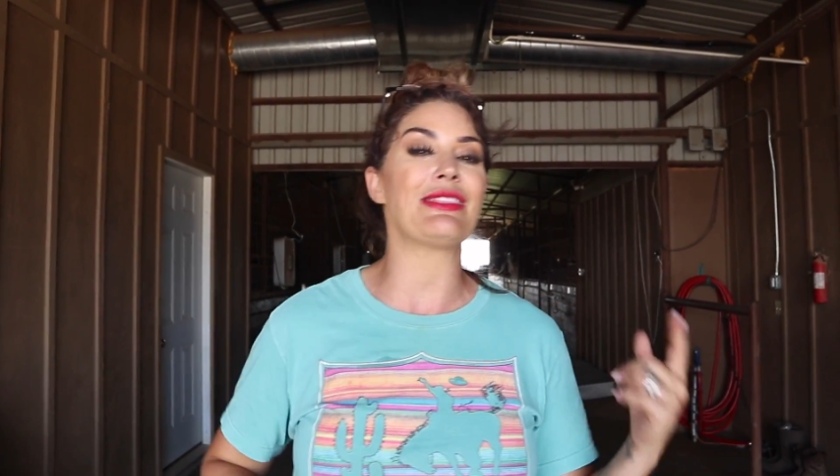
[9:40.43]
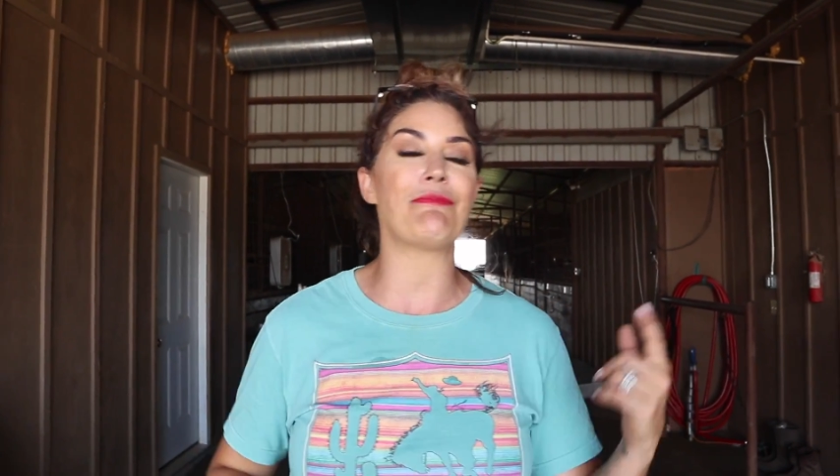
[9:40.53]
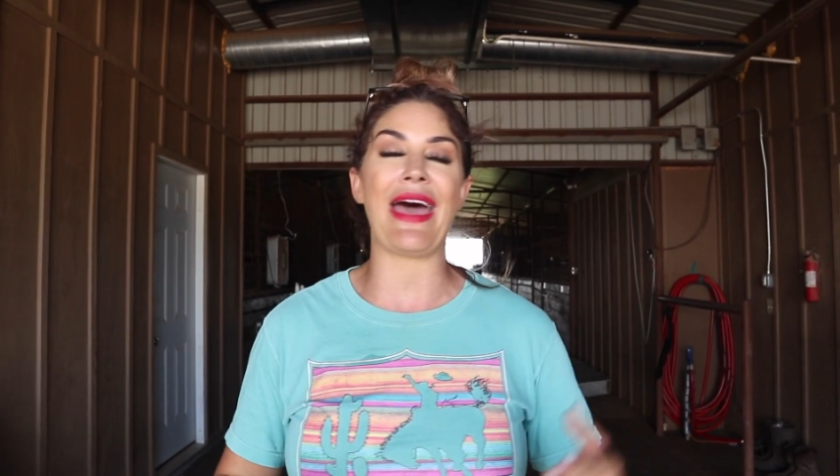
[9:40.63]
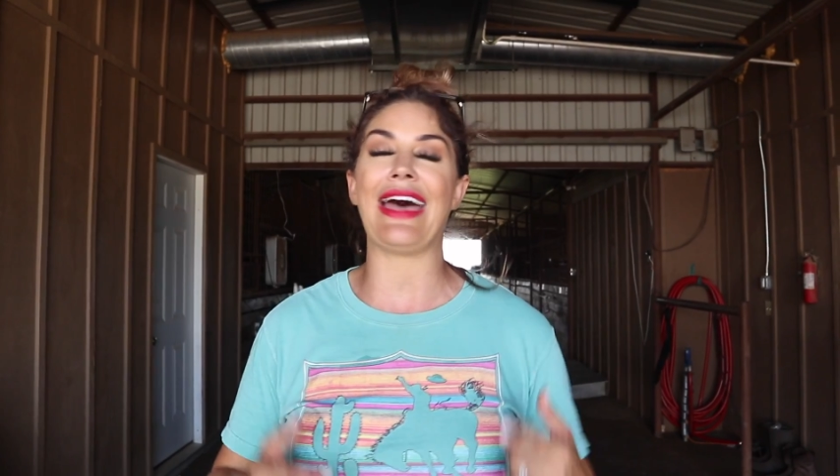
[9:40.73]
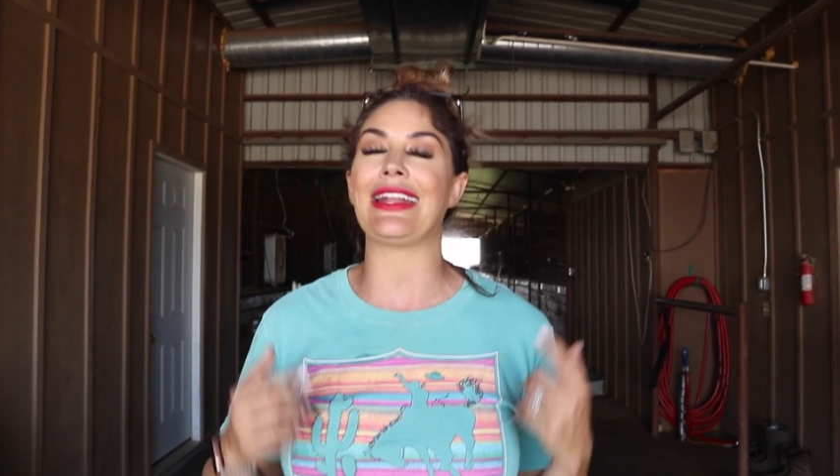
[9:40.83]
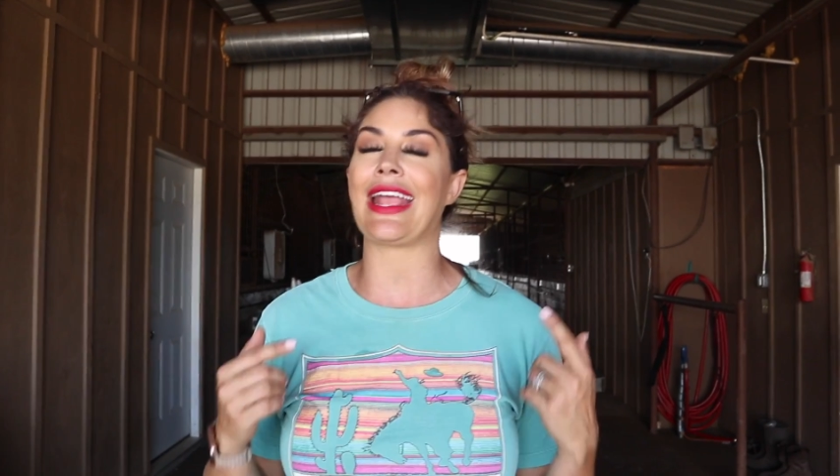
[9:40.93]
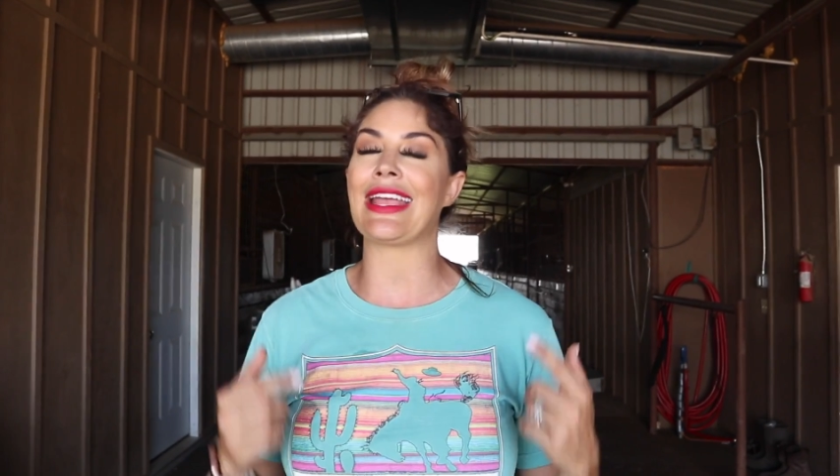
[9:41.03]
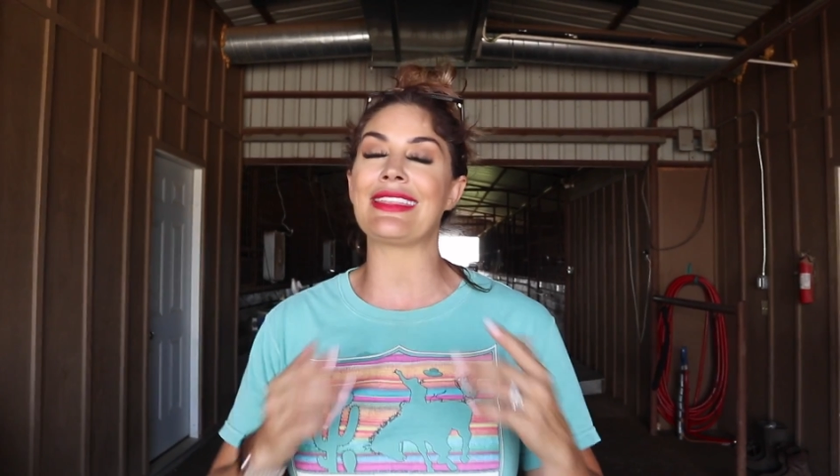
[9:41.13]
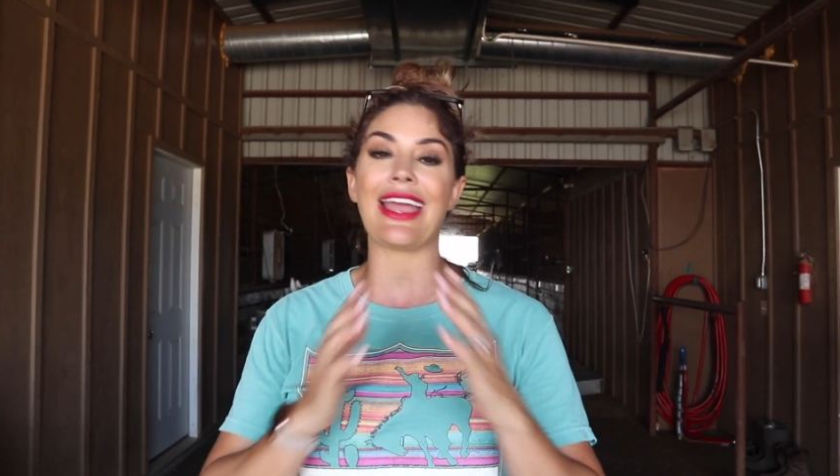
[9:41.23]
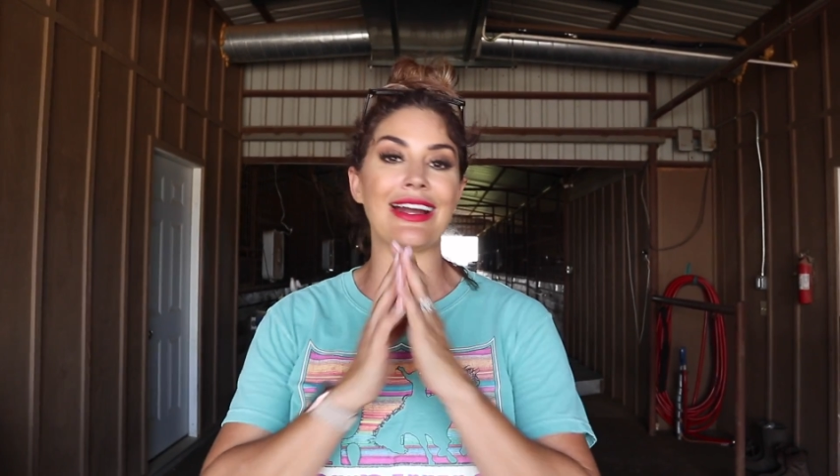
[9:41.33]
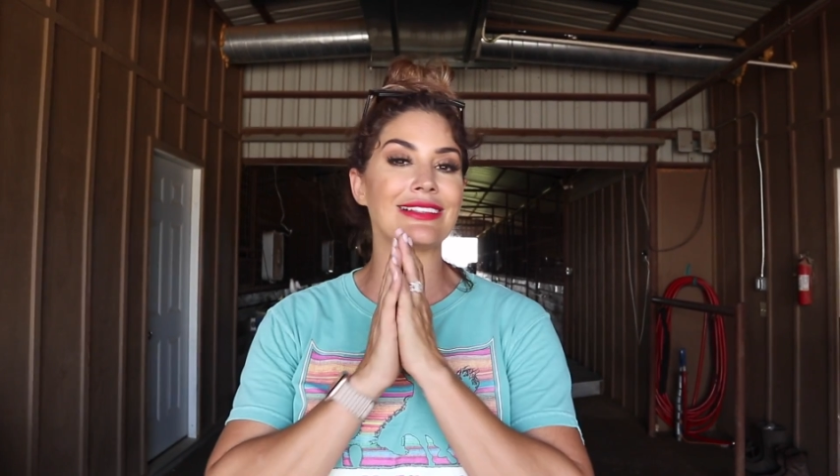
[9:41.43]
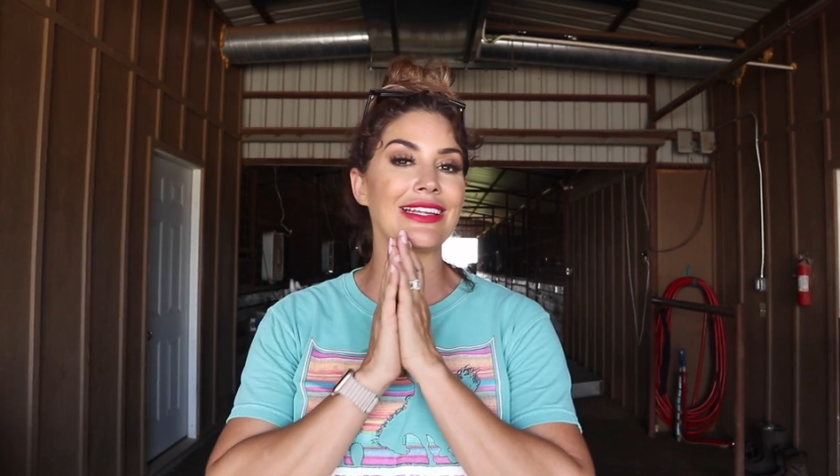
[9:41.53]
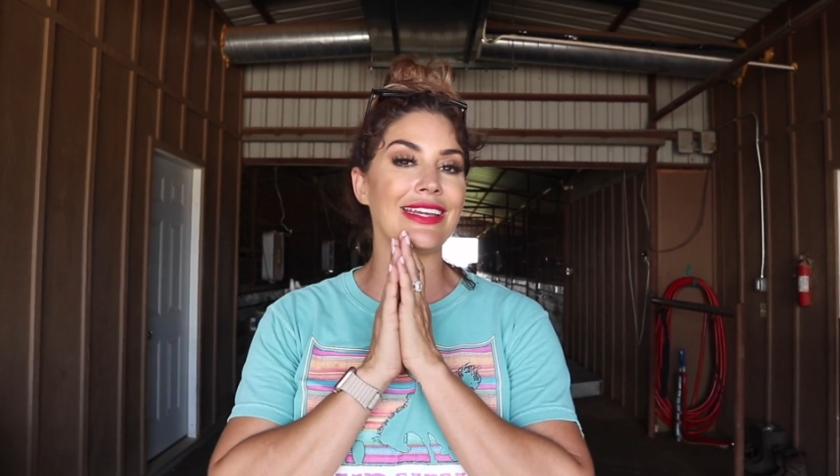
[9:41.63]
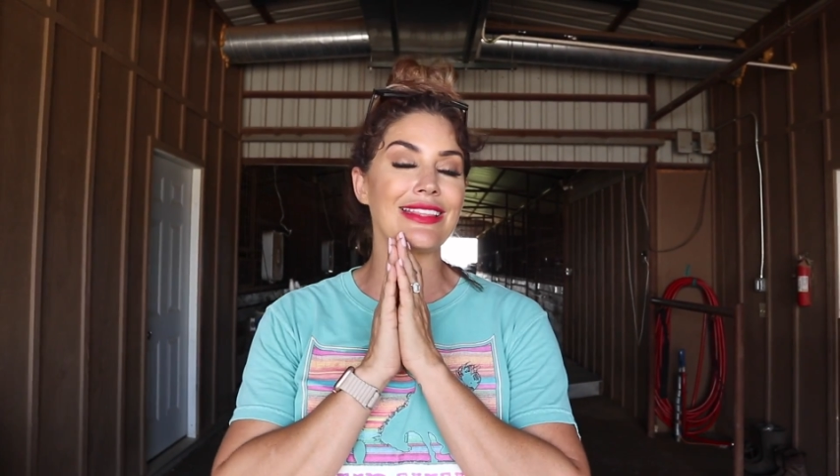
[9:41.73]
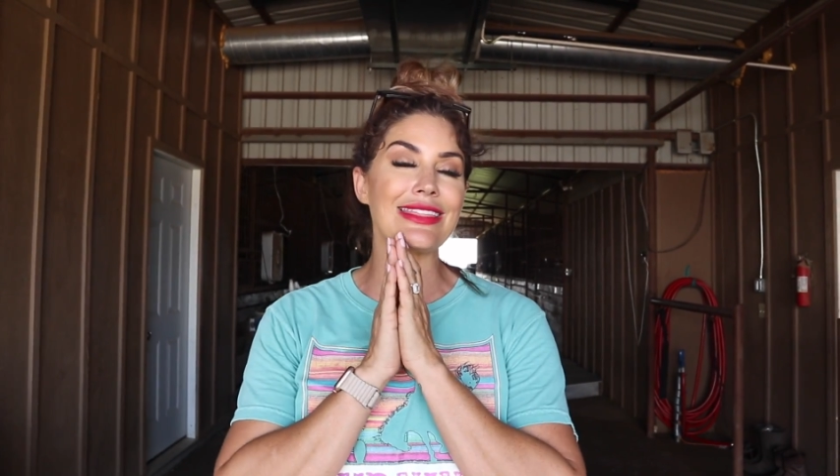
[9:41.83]
the bad, and the
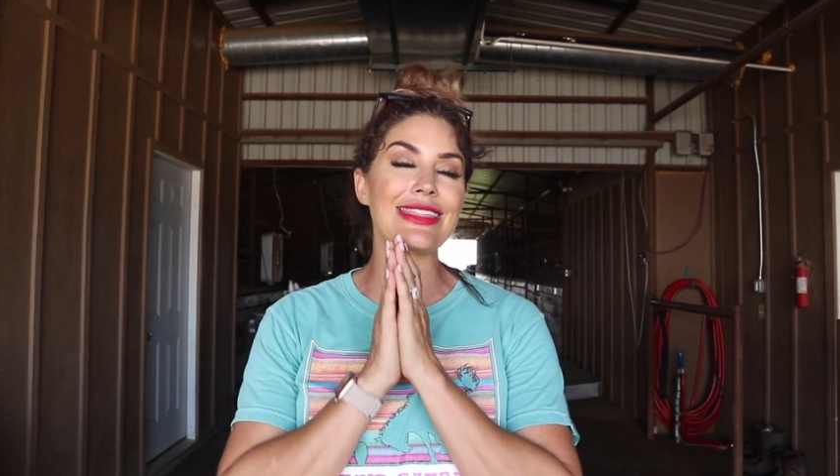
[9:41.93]
ugly.